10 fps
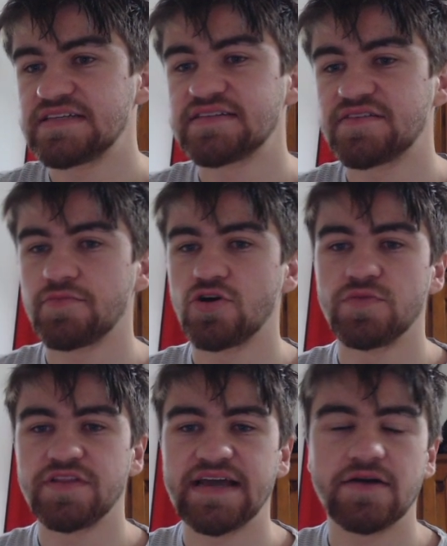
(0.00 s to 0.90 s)
at the
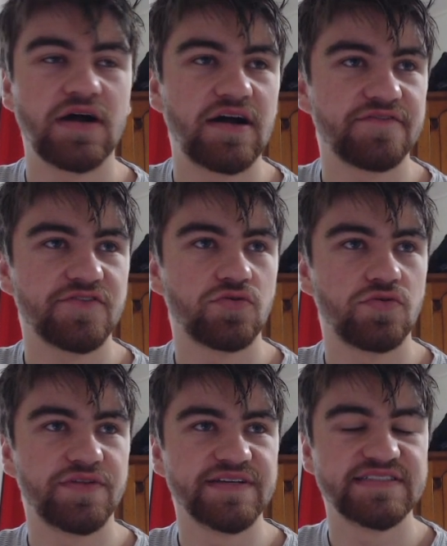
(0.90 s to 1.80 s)
moment now after all
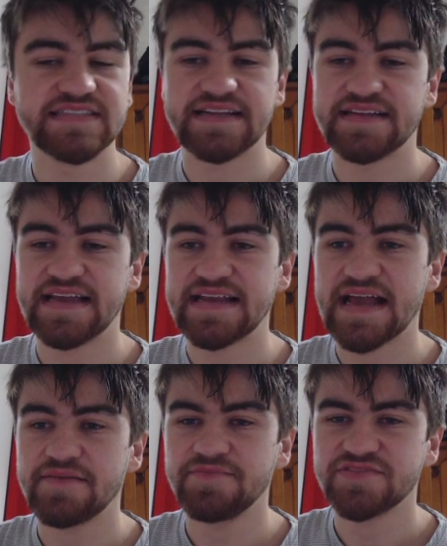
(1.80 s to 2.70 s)
these Saturday
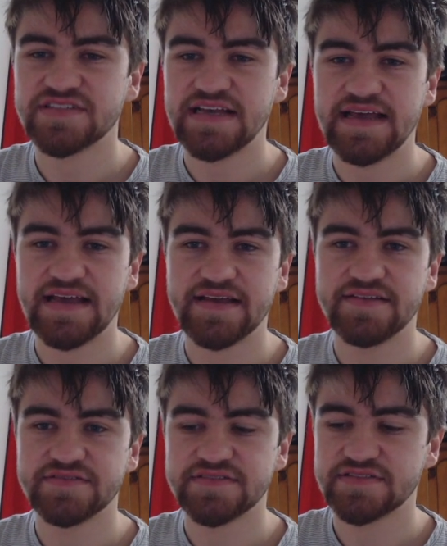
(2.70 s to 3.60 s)
games.
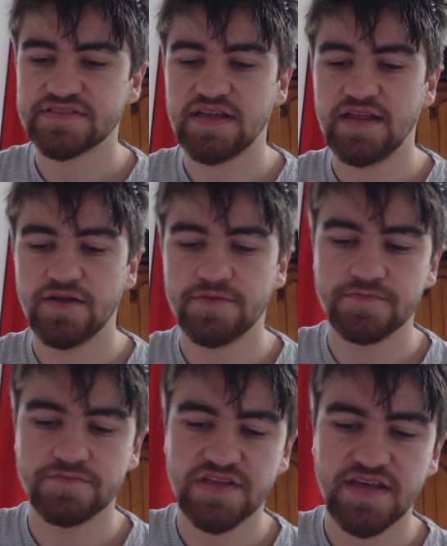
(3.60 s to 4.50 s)
And
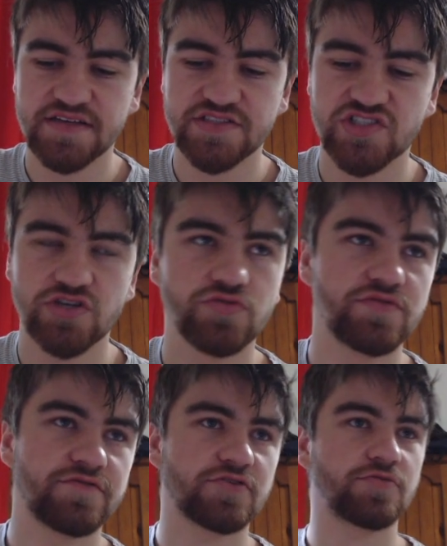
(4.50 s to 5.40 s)
yeah, so
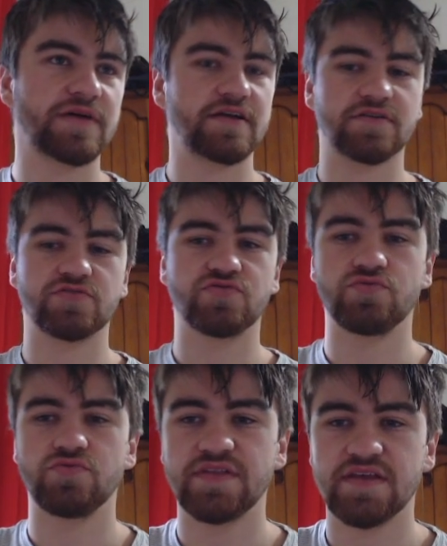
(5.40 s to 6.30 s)
if we go back
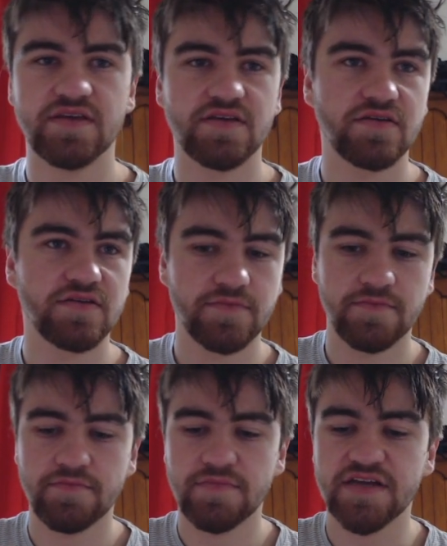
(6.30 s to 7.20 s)
to the
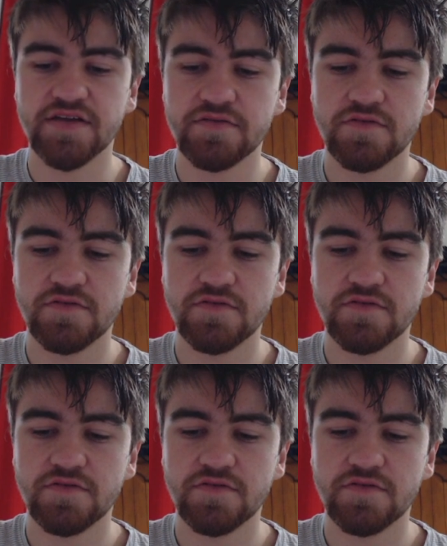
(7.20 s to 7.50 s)
main